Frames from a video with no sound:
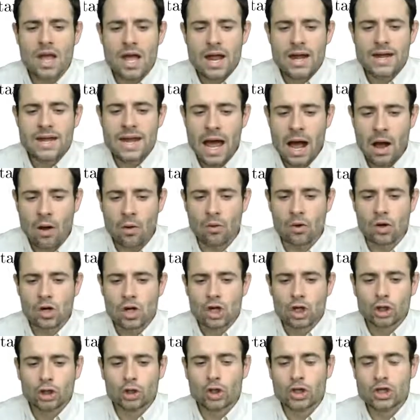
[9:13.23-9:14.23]
Now,
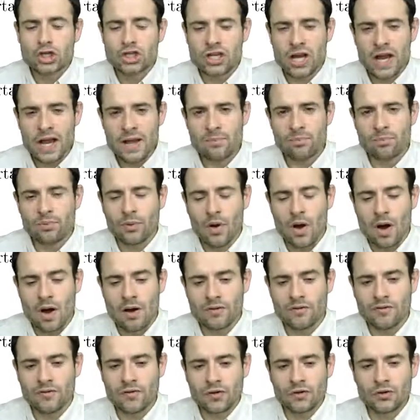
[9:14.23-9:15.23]
the shape
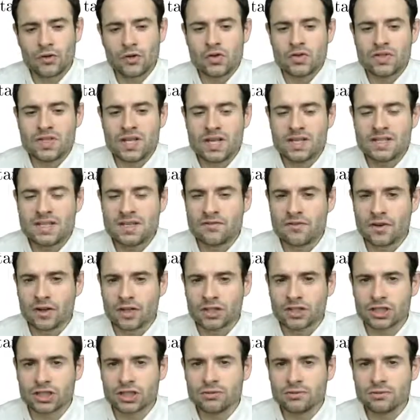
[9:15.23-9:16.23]
of the utility
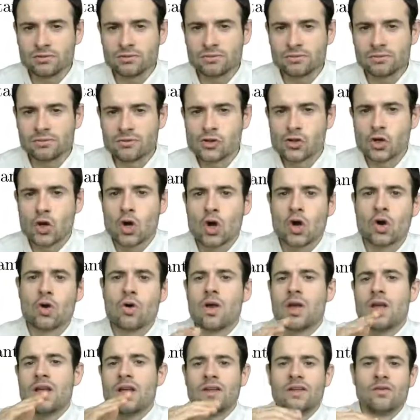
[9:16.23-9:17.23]
function, so
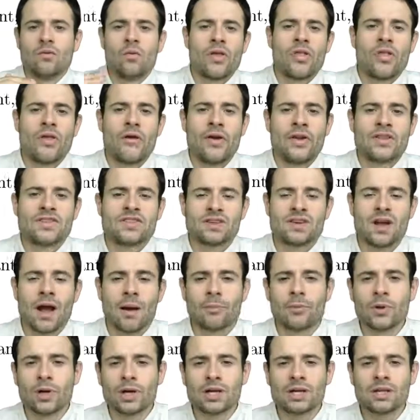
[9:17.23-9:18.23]
whether it's a
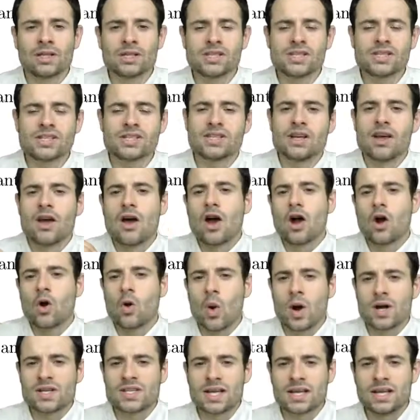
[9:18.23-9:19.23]
Cobb-Douglas,
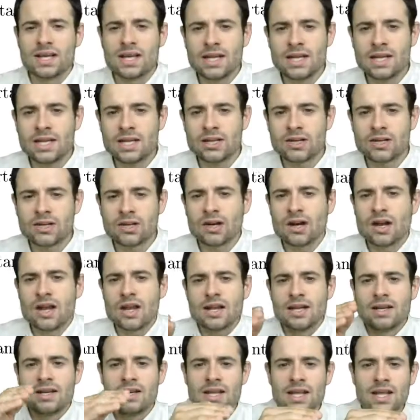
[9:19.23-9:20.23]
quasi-linear,
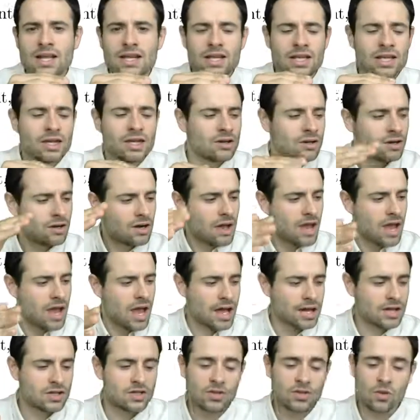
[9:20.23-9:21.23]
linear,
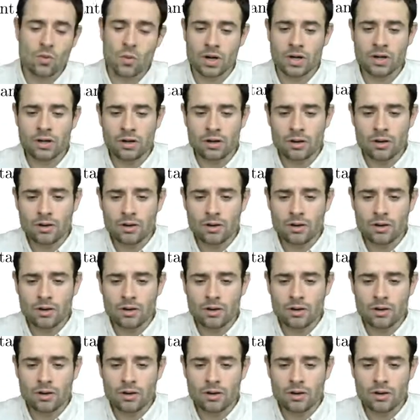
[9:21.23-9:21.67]
and so on,